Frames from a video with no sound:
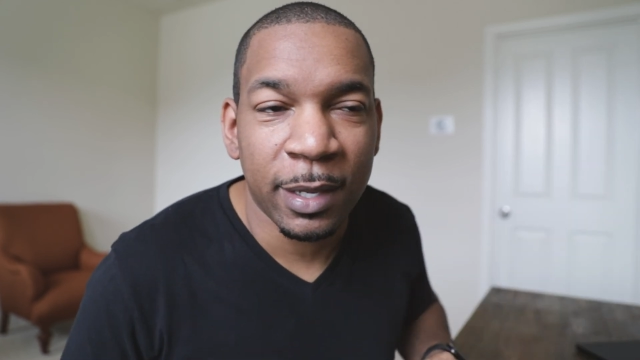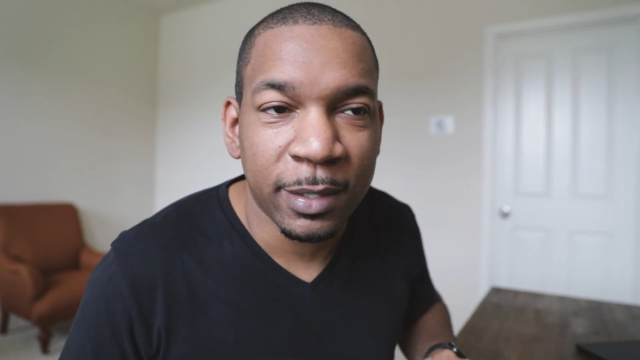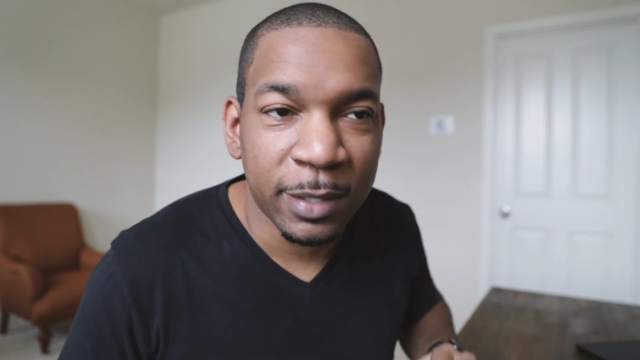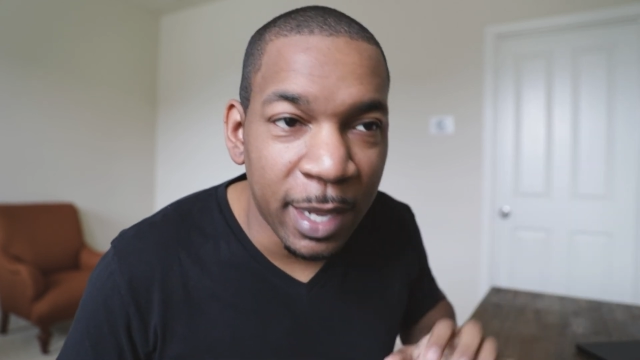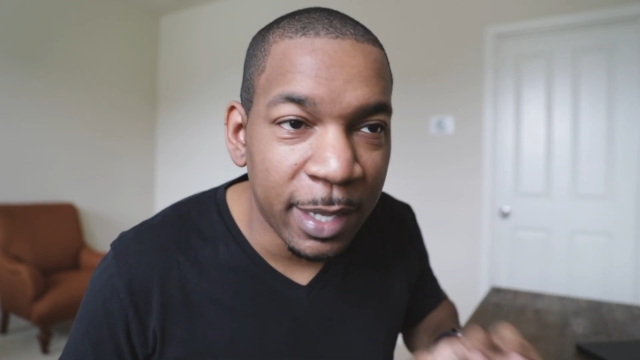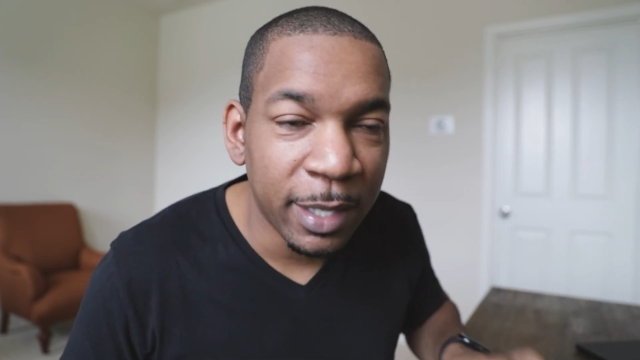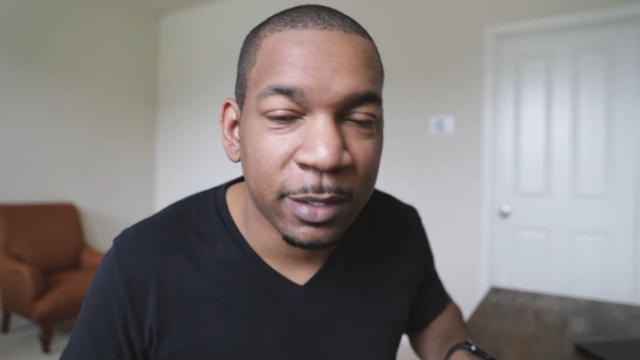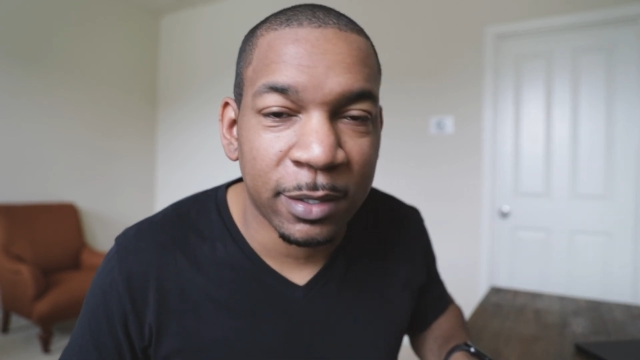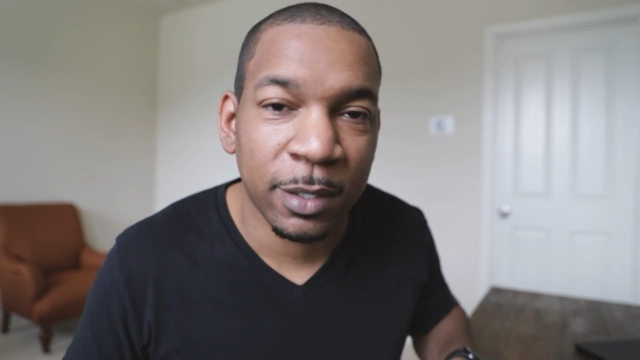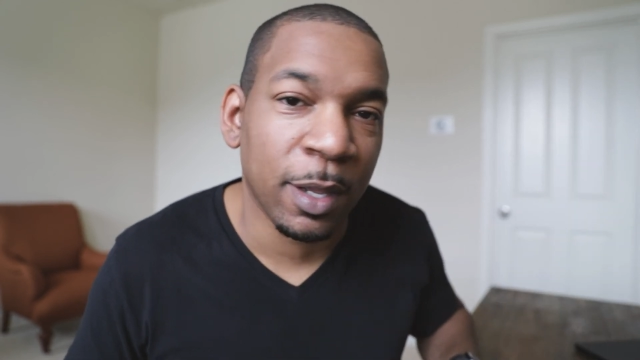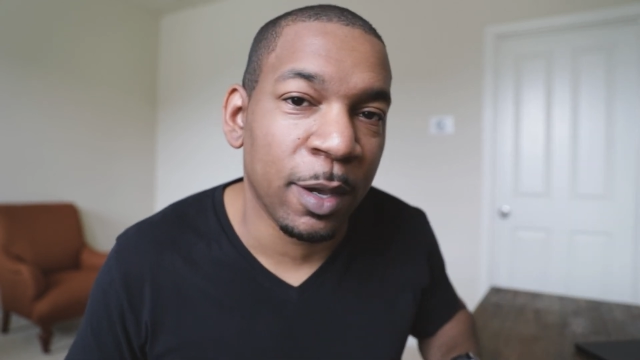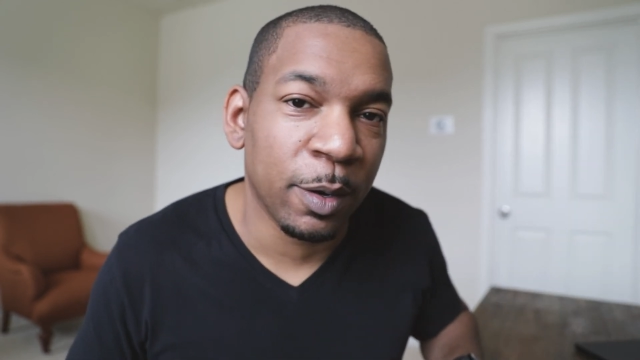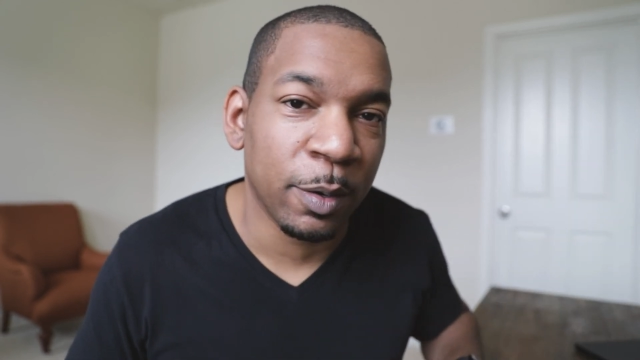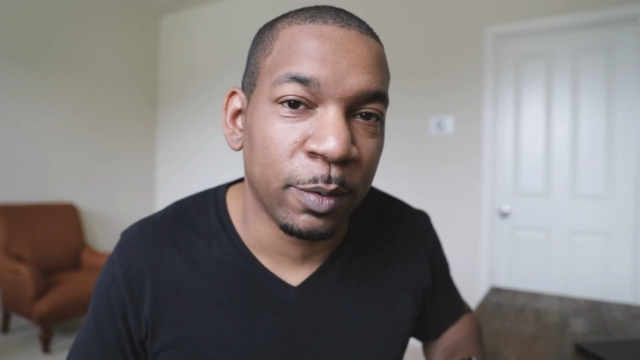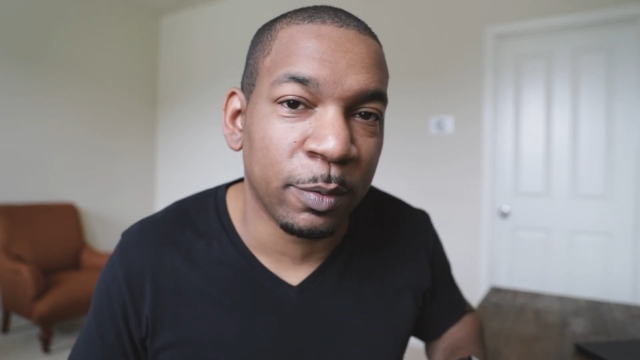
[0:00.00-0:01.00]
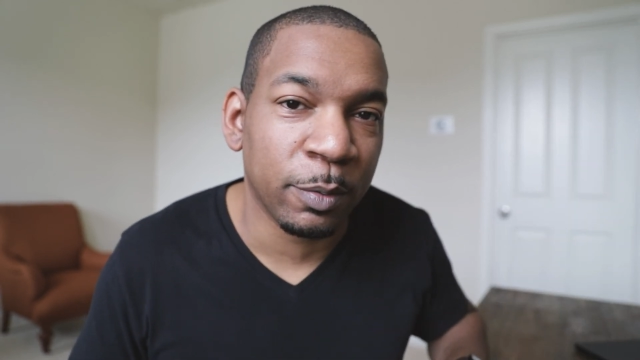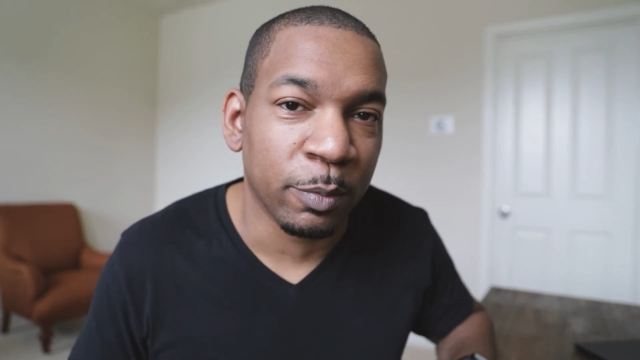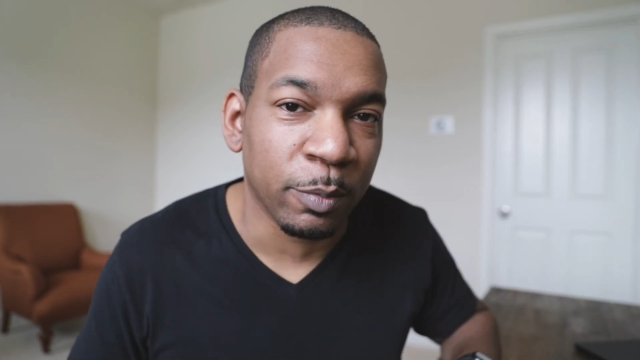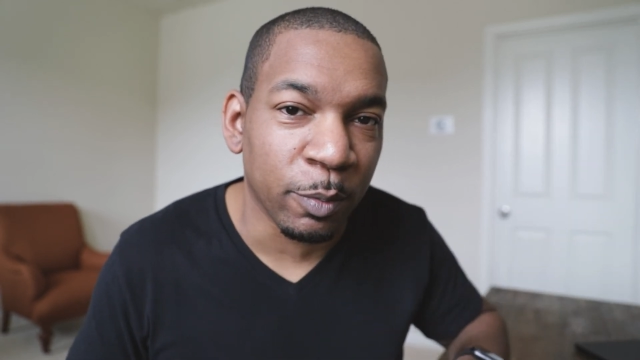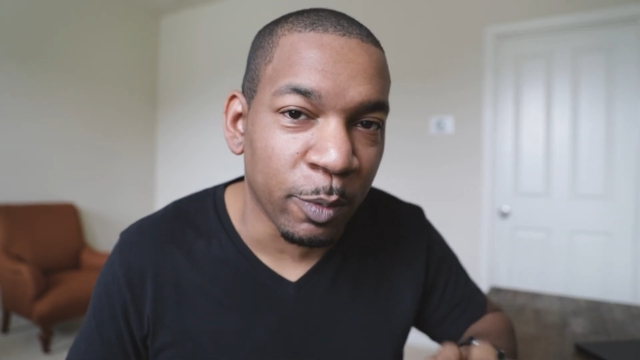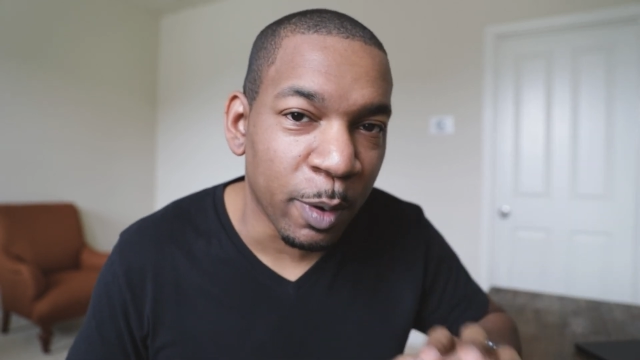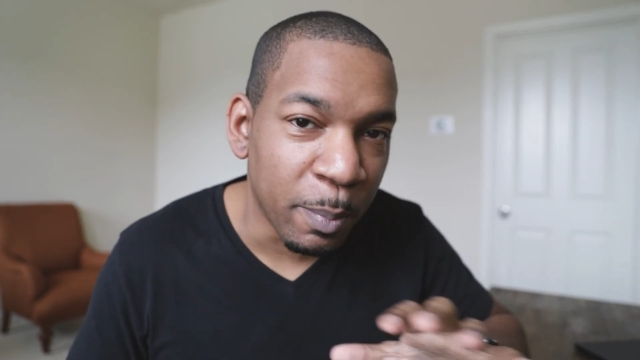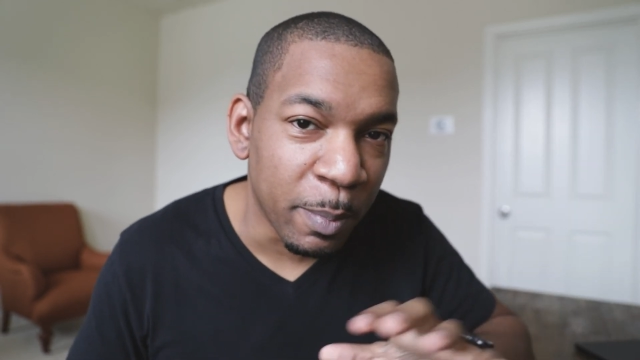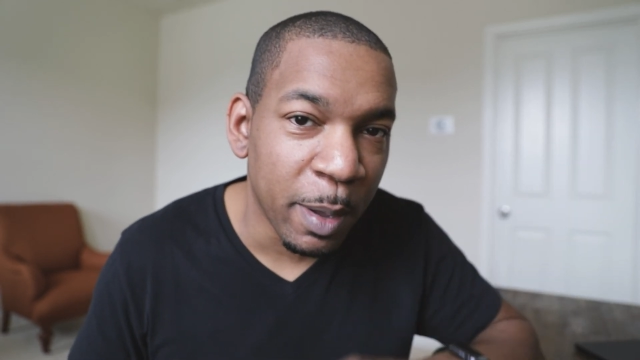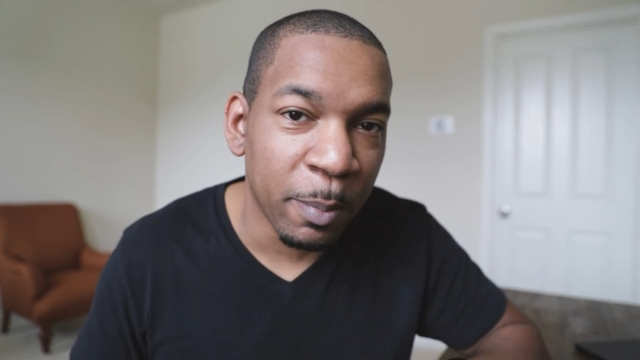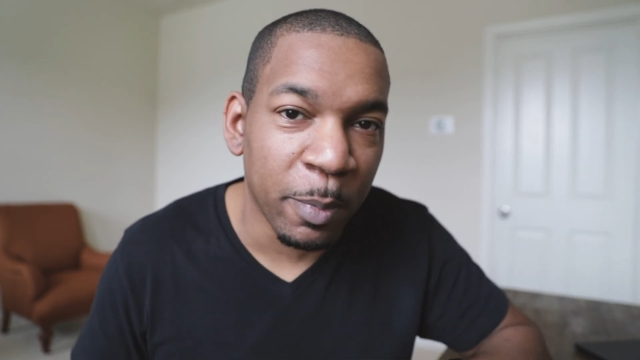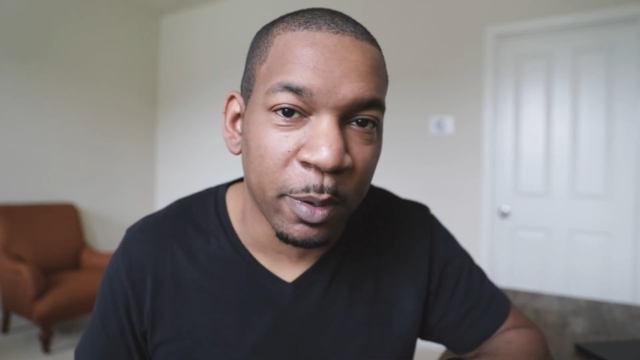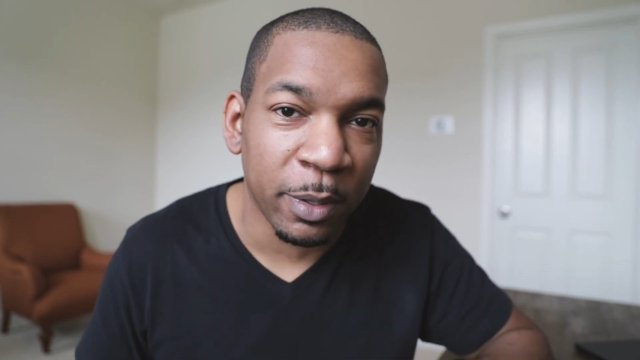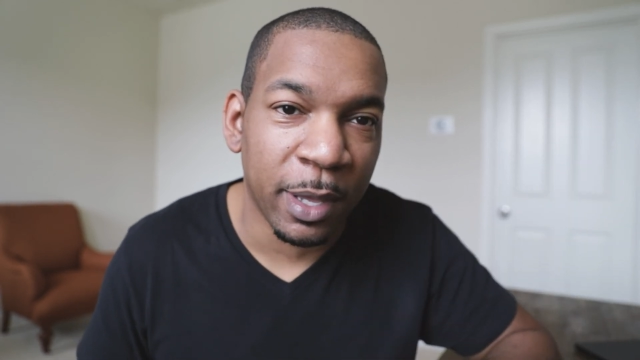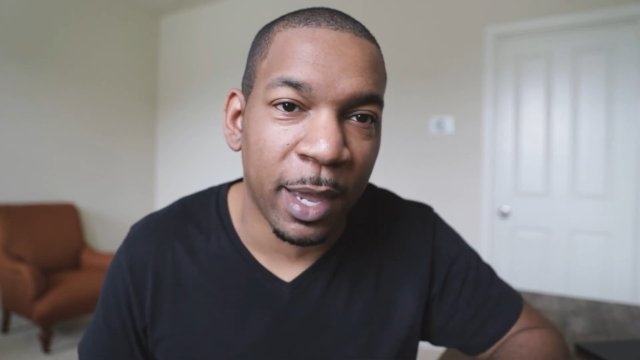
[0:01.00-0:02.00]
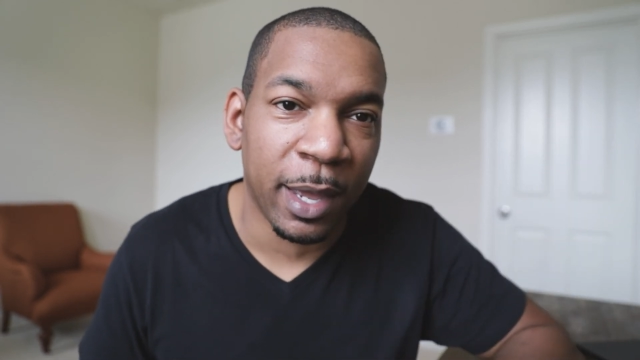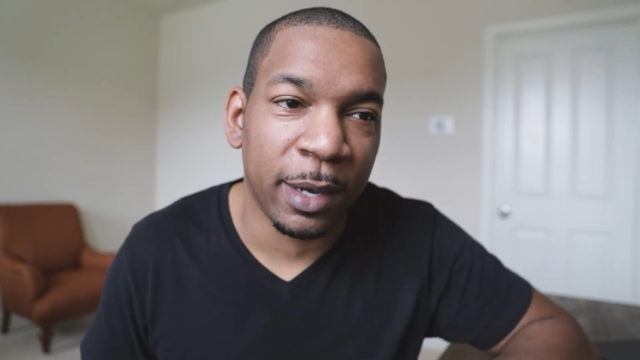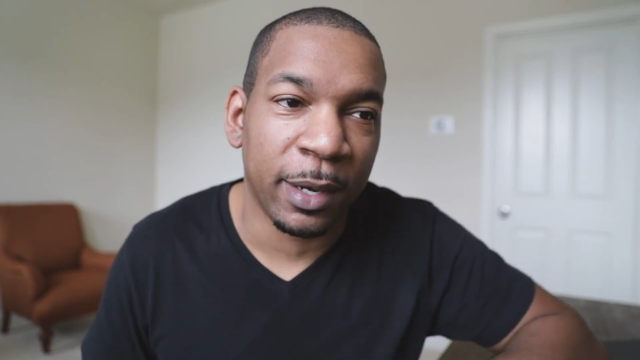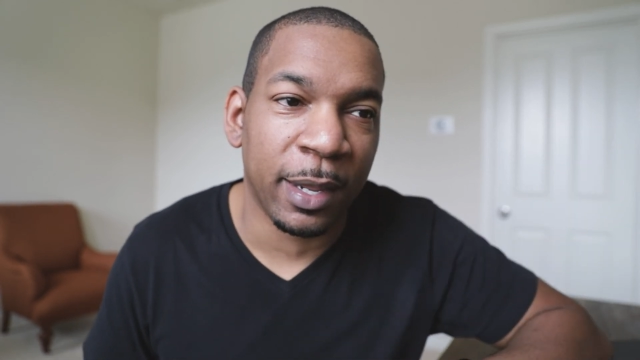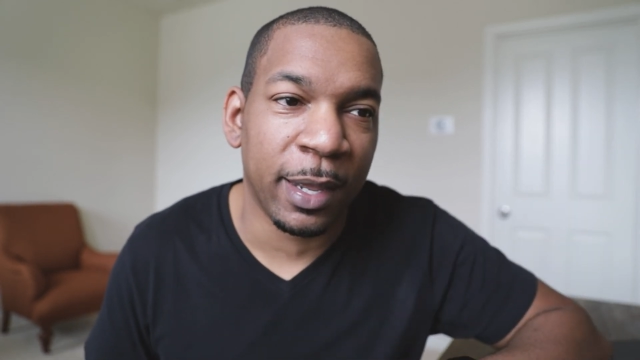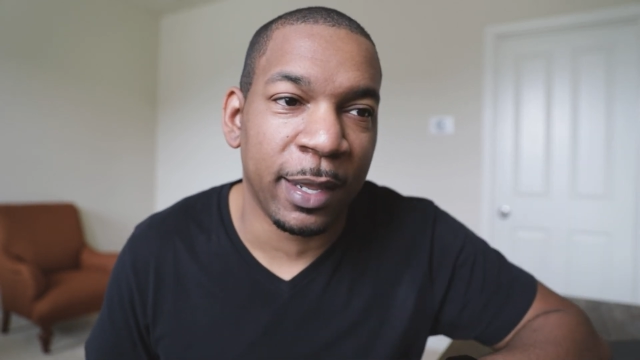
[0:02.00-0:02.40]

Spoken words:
Take it slow. Remember that